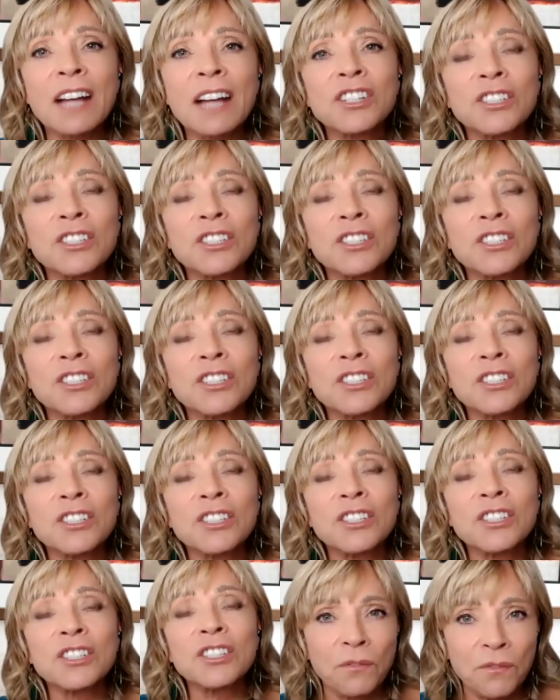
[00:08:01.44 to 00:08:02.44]
actions
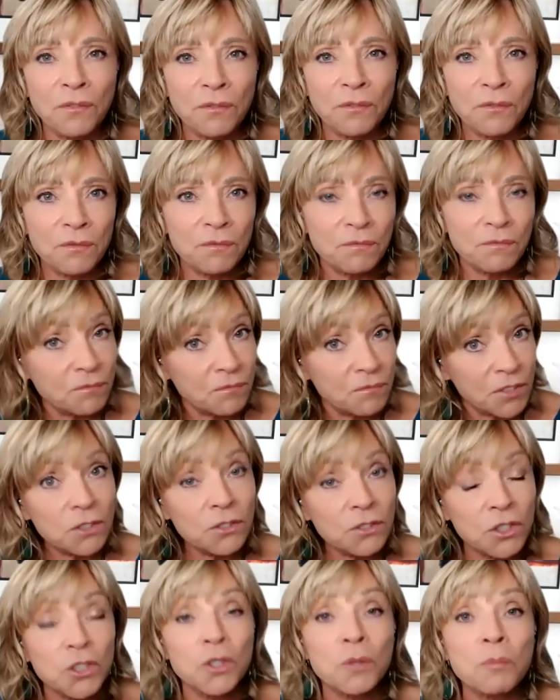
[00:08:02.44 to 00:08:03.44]
in the
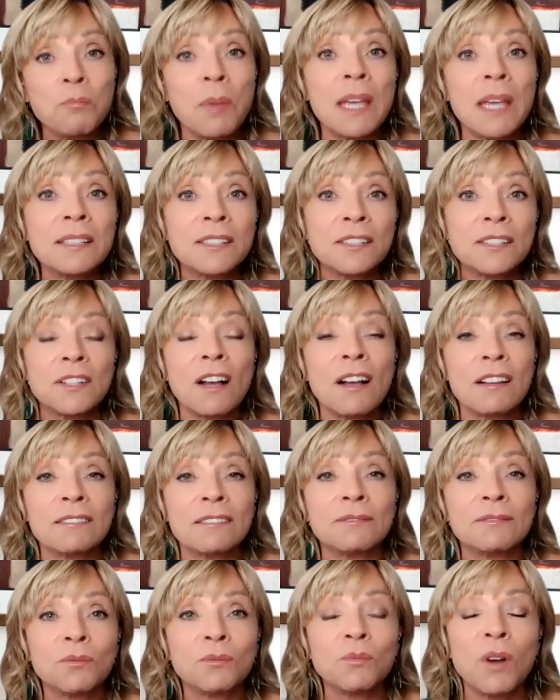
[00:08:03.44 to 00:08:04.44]
future
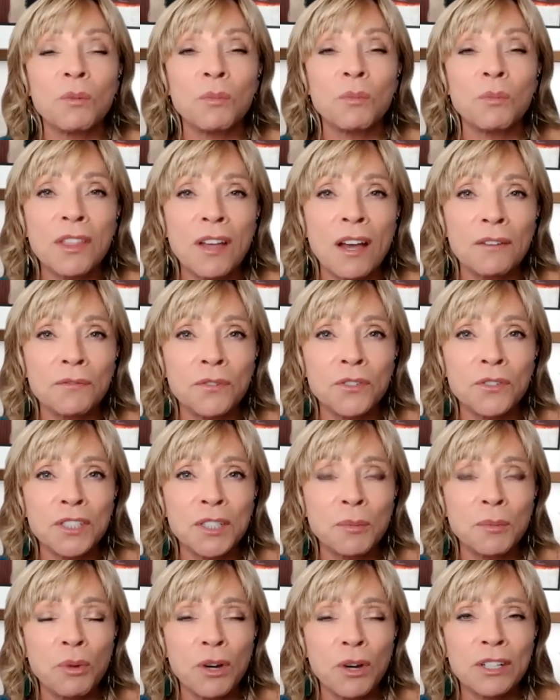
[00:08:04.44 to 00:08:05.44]
based on what we
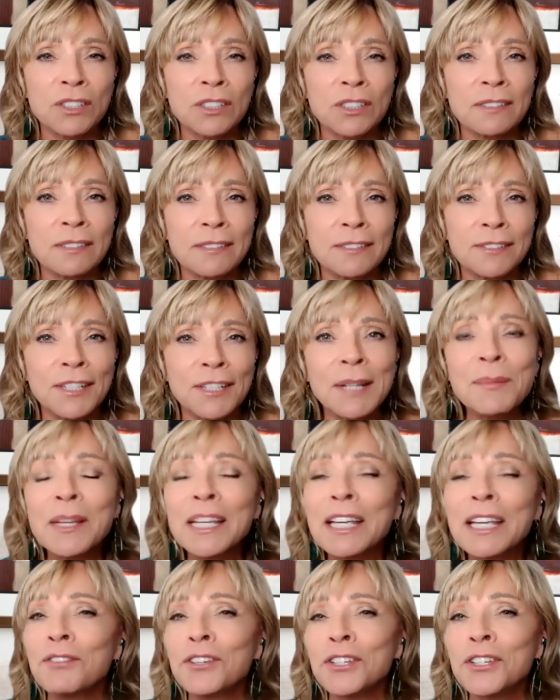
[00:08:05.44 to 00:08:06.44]
thought first impressions.
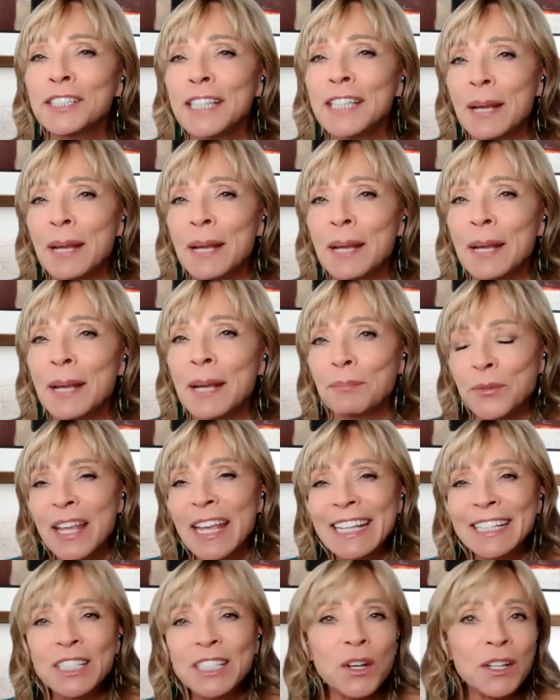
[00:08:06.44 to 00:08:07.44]
So let me give you an
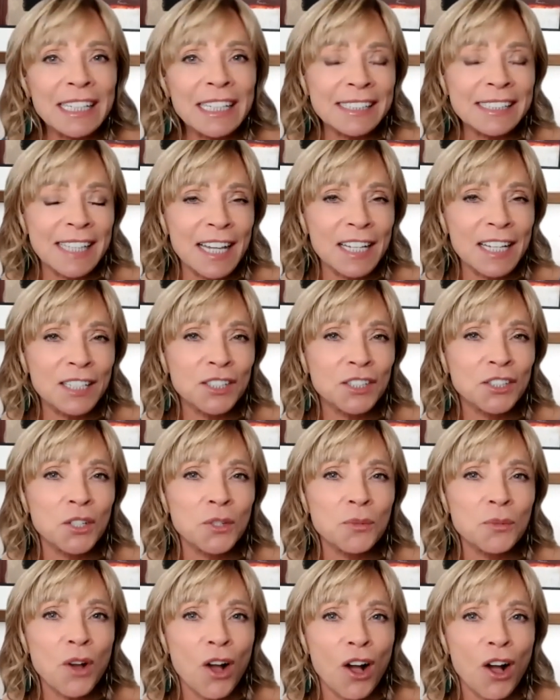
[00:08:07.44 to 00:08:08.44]
example. So let's say
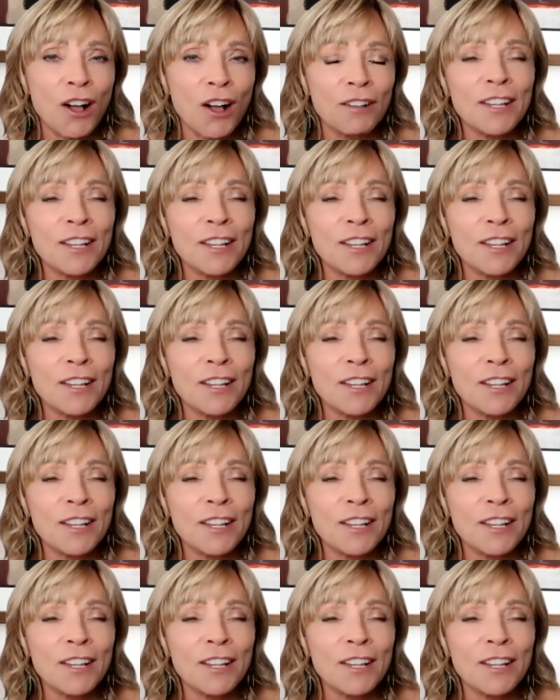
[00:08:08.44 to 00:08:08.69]
in a Zoom